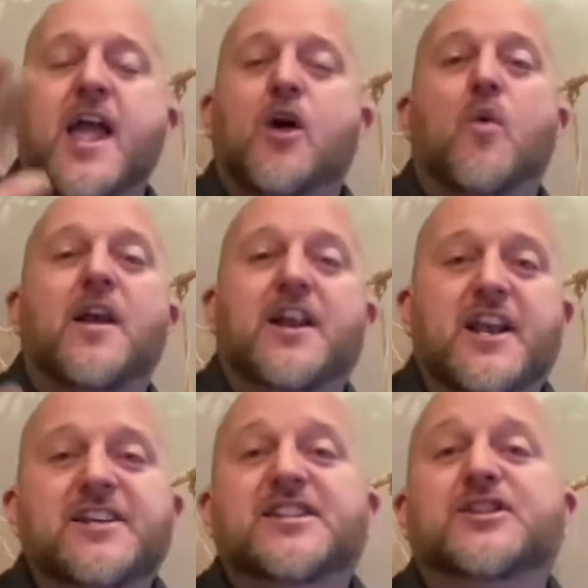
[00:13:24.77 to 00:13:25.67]
And what it
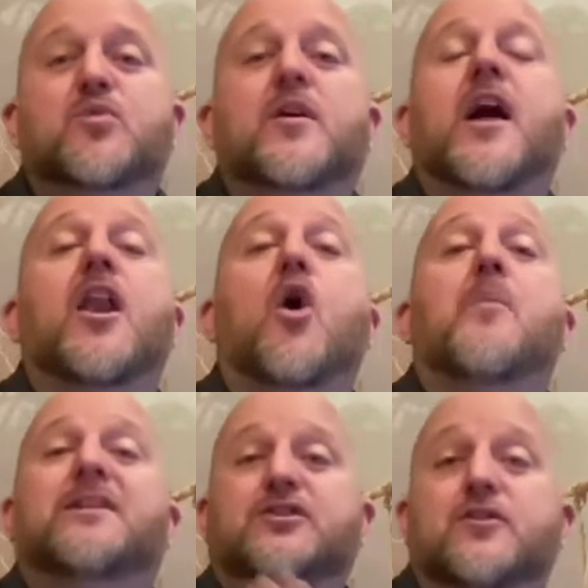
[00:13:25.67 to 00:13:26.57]
is we're not
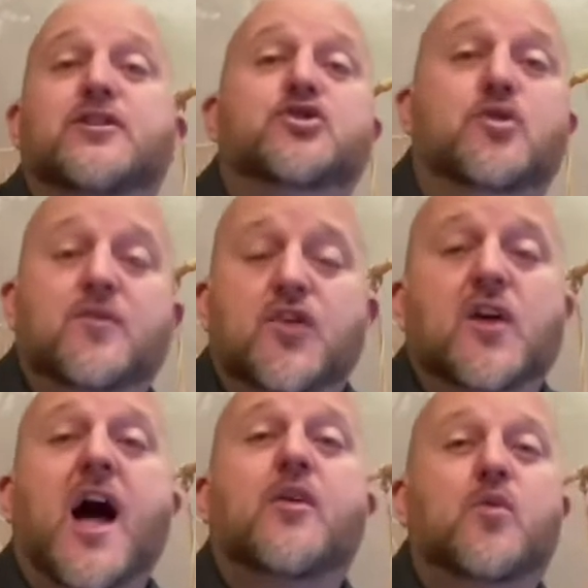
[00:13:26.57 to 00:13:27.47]
open to the truth of God.